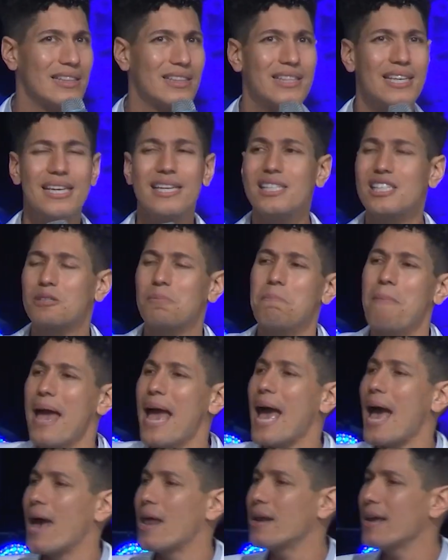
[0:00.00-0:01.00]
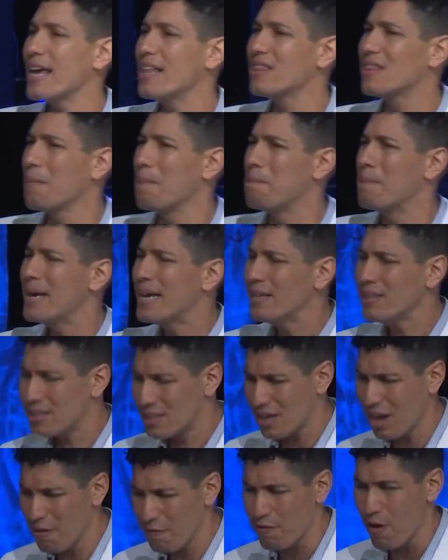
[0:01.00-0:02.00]
this man, in the
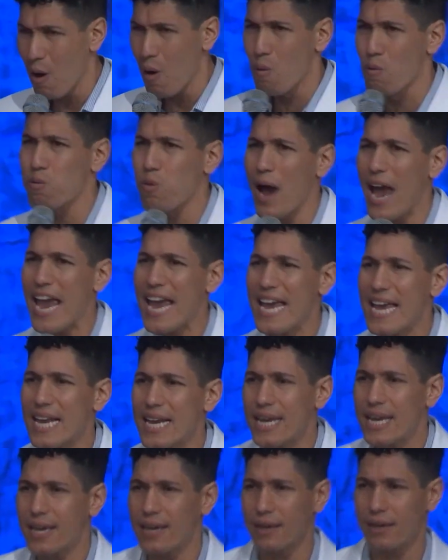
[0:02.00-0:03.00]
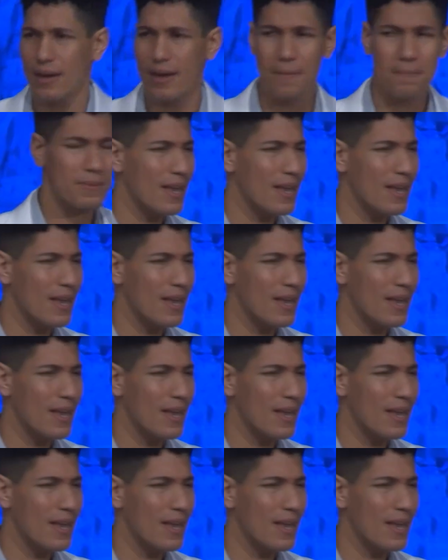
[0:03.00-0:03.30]
midst of waiting,